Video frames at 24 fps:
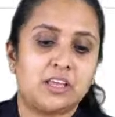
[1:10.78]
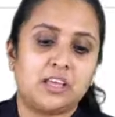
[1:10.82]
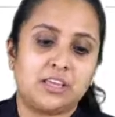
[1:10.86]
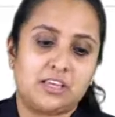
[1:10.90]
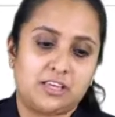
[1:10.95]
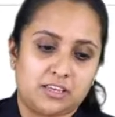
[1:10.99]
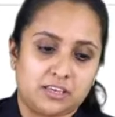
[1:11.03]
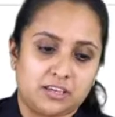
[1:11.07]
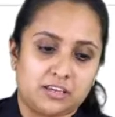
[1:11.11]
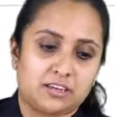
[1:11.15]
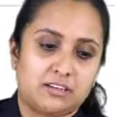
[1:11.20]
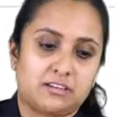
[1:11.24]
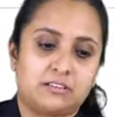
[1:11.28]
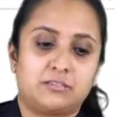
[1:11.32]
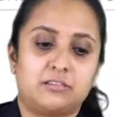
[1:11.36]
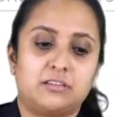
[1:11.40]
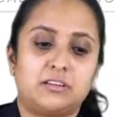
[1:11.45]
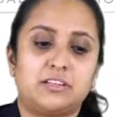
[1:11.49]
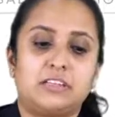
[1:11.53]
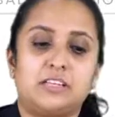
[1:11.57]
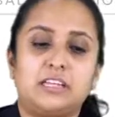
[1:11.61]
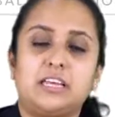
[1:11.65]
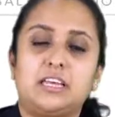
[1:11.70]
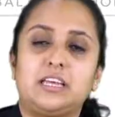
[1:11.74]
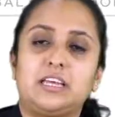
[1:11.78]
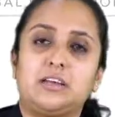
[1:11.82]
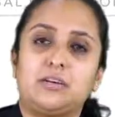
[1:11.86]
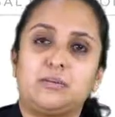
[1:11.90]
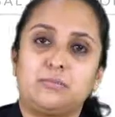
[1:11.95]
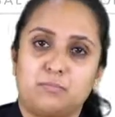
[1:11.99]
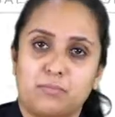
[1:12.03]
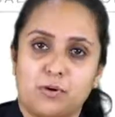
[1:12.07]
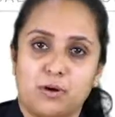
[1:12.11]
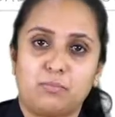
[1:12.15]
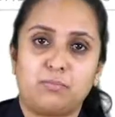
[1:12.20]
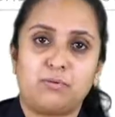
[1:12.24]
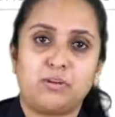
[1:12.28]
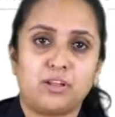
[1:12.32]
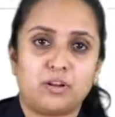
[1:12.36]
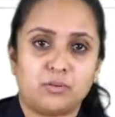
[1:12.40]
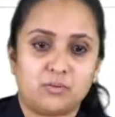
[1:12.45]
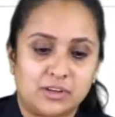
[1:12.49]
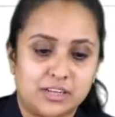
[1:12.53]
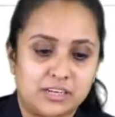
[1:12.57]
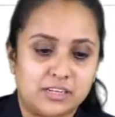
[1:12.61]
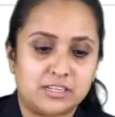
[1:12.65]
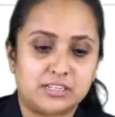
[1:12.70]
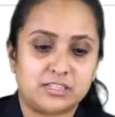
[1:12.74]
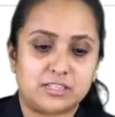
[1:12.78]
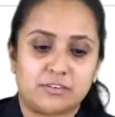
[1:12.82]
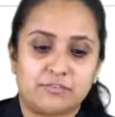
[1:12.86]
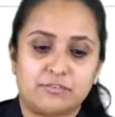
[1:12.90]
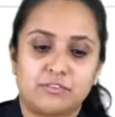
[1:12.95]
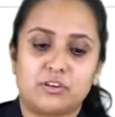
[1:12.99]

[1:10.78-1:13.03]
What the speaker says: Here the popular one is of